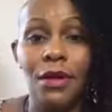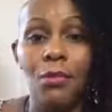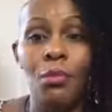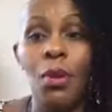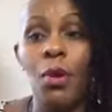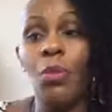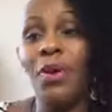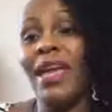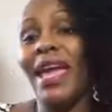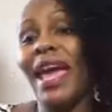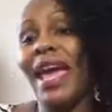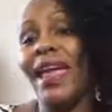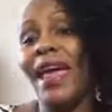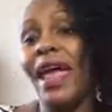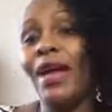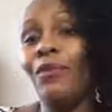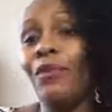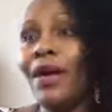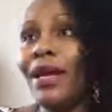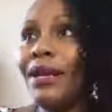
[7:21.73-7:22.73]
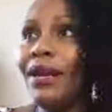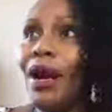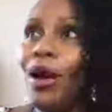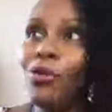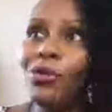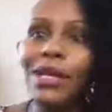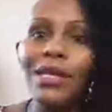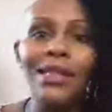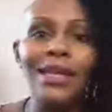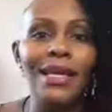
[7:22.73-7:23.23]
But we had, and we
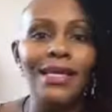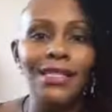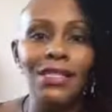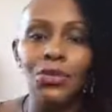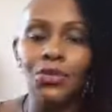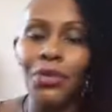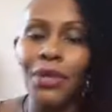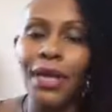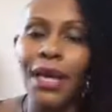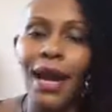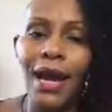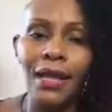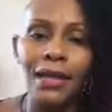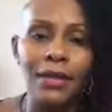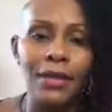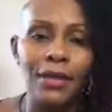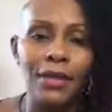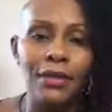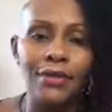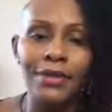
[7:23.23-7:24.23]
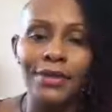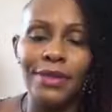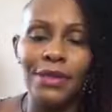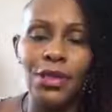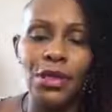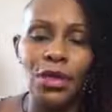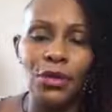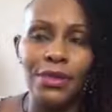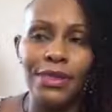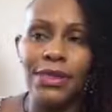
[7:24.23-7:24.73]
know that that's the reality of,
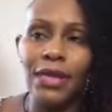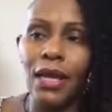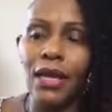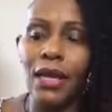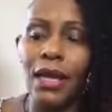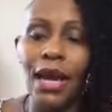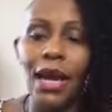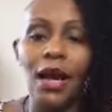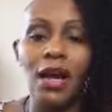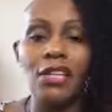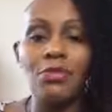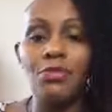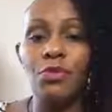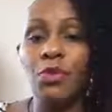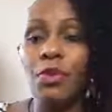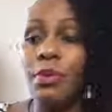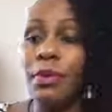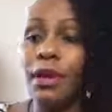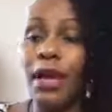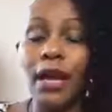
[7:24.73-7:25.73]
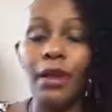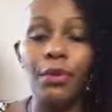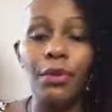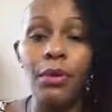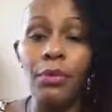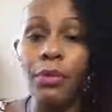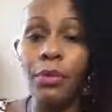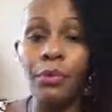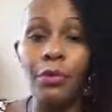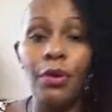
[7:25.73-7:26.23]
you know, selling the house. But we were like, we
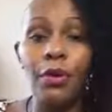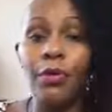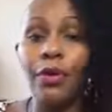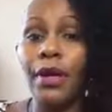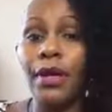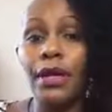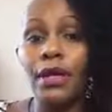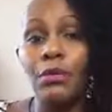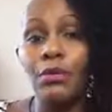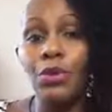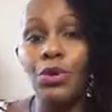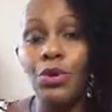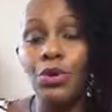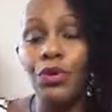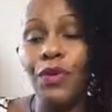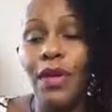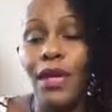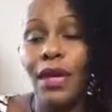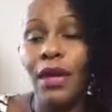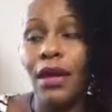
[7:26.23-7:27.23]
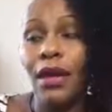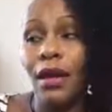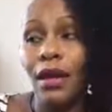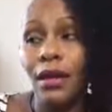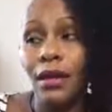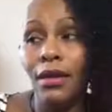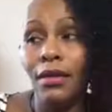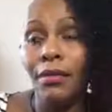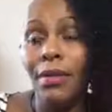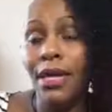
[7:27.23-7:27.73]
were, we ready to move.
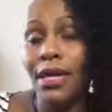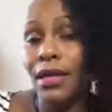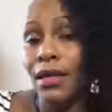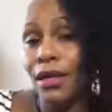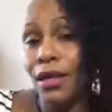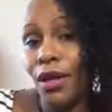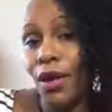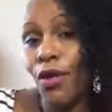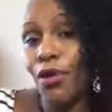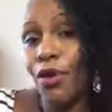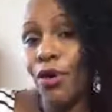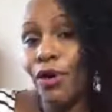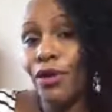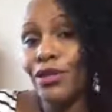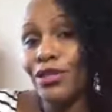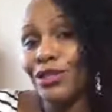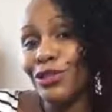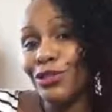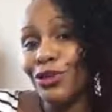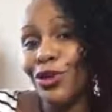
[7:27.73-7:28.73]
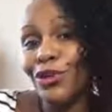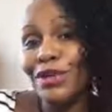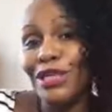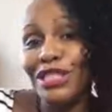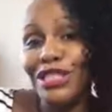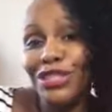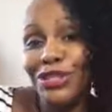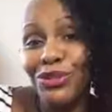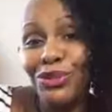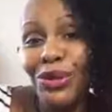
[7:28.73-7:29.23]
And to make a longer story
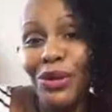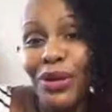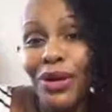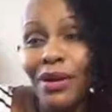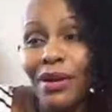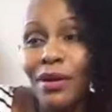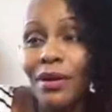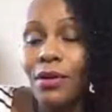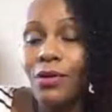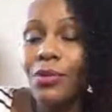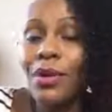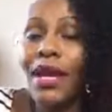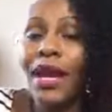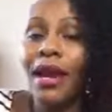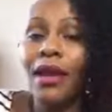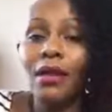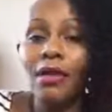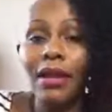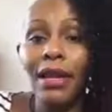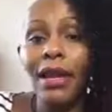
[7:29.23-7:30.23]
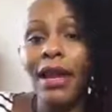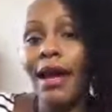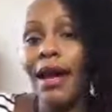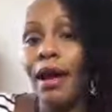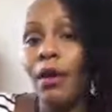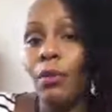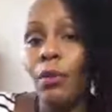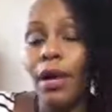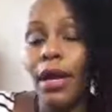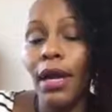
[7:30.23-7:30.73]
shorter, we got on that
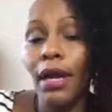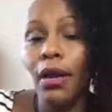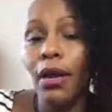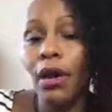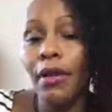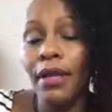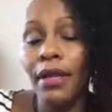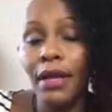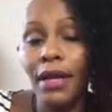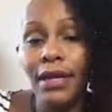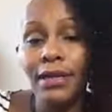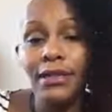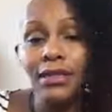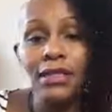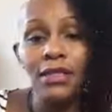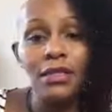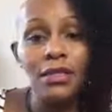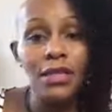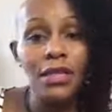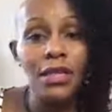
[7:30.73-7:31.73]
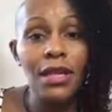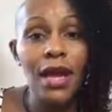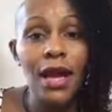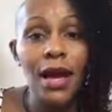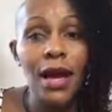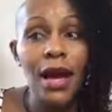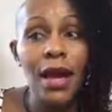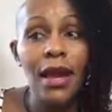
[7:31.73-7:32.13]
highway on the 19th of July.